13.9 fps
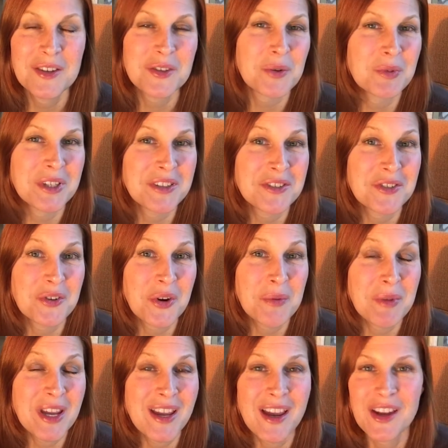So please join
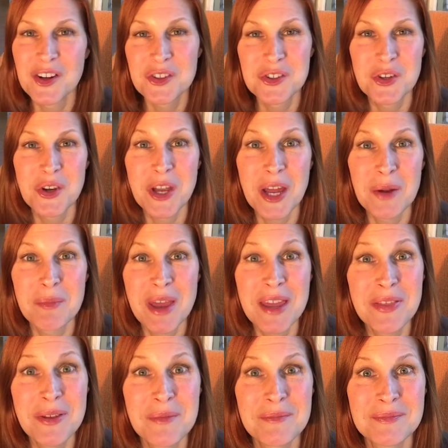me and I'll show you how to make
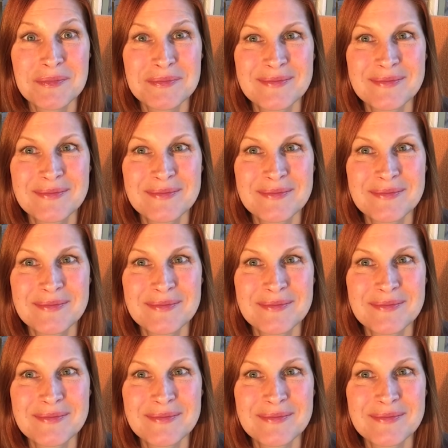them.